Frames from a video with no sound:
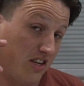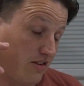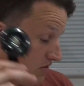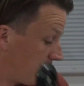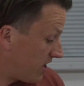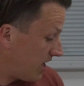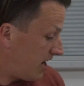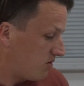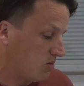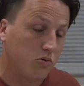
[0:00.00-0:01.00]
that's very
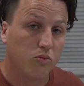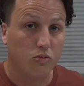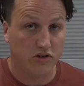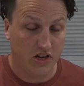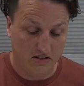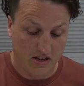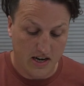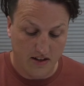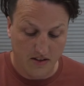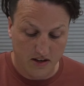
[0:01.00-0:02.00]
loud. We'll test that
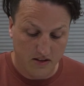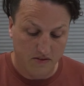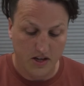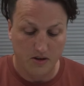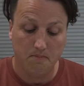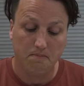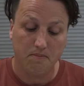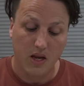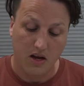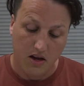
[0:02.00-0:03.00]
out at the end of the video.
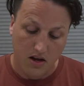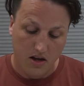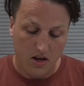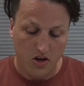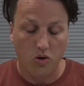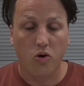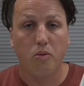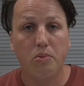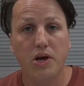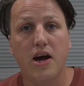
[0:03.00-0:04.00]

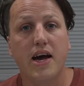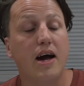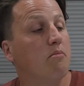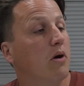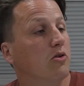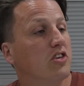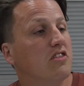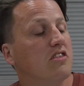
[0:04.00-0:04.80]
Your PIR motion